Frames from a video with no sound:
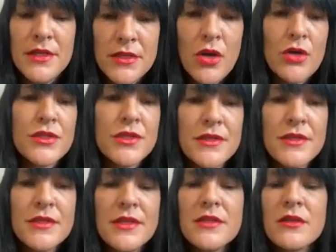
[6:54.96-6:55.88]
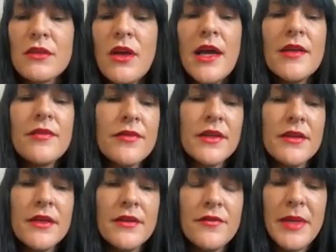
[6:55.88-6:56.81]
consciousness and into life.
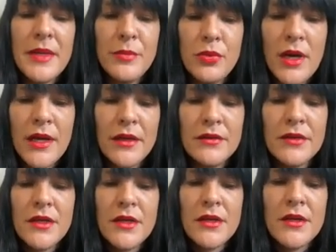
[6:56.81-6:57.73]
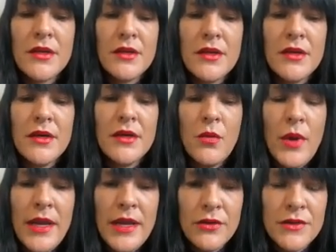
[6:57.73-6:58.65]
And if people aren't
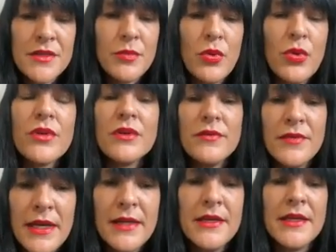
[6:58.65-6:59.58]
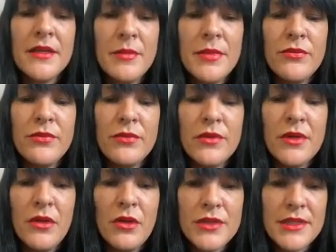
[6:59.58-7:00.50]
aware and supported of that, it can be
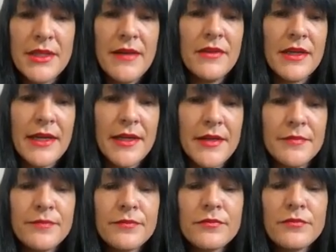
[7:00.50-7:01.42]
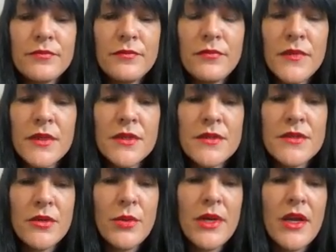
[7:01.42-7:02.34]
a lot to navigate.
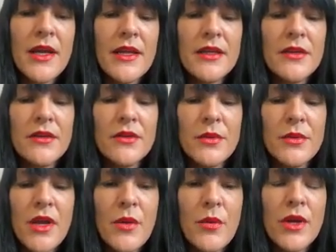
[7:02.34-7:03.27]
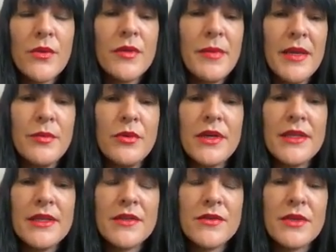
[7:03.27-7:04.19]
So when I work with people, I
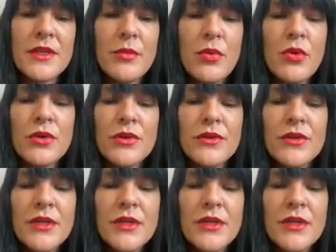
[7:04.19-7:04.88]
think it's really important